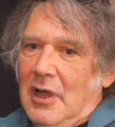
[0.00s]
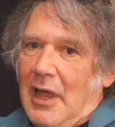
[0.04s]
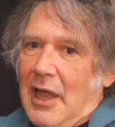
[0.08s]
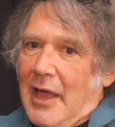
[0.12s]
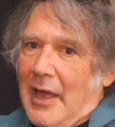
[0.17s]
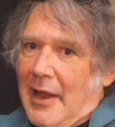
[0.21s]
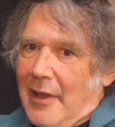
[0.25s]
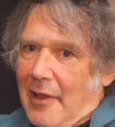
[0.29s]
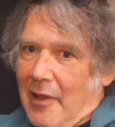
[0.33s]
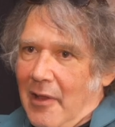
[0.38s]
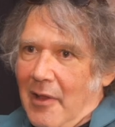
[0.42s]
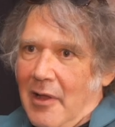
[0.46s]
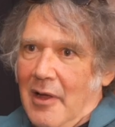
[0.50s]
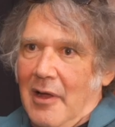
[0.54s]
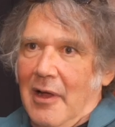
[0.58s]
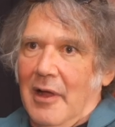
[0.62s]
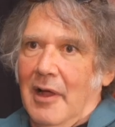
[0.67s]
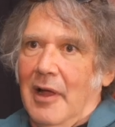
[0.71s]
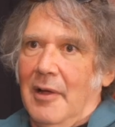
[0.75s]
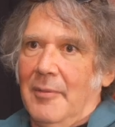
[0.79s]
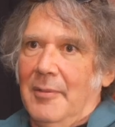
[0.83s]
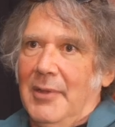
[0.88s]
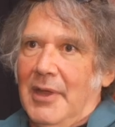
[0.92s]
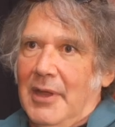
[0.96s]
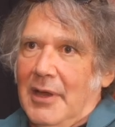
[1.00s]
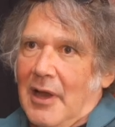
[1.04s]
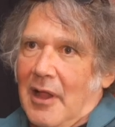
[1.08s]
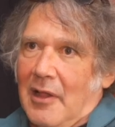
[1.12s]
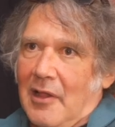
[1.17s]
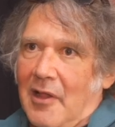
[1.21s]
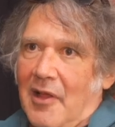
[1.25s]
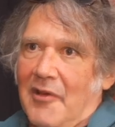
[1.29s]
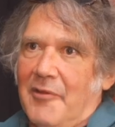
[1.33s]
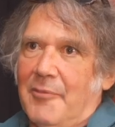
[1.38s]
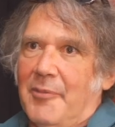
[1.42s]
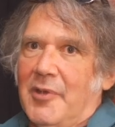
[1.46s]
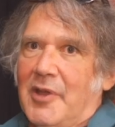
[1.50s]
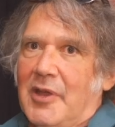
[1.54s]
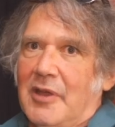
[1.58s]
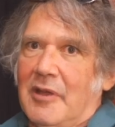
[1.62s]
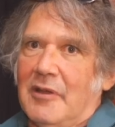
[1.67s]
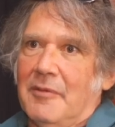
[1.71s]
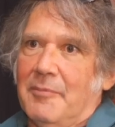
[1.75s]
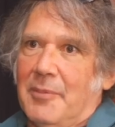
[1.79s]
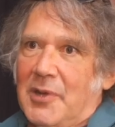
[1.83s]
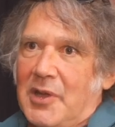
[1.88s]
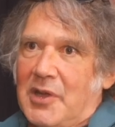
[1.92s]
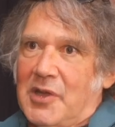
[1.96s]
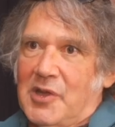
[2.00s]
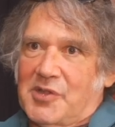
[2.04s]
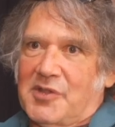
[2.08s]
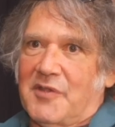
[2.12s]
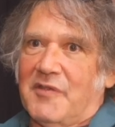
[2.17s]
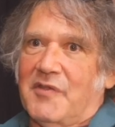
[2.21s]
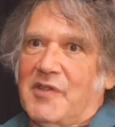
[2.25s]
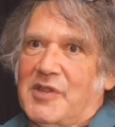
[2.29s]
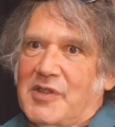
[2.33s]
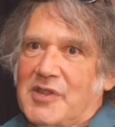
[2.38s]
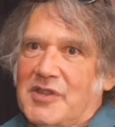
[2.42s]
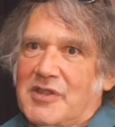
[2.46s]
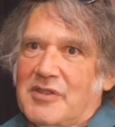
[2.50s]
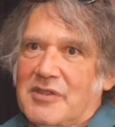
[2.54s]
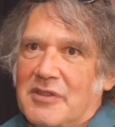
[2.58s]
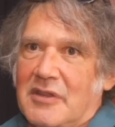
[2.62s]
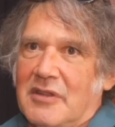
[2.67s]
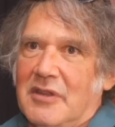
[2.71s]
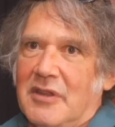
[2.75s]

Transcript: analog. I mean, I love because of its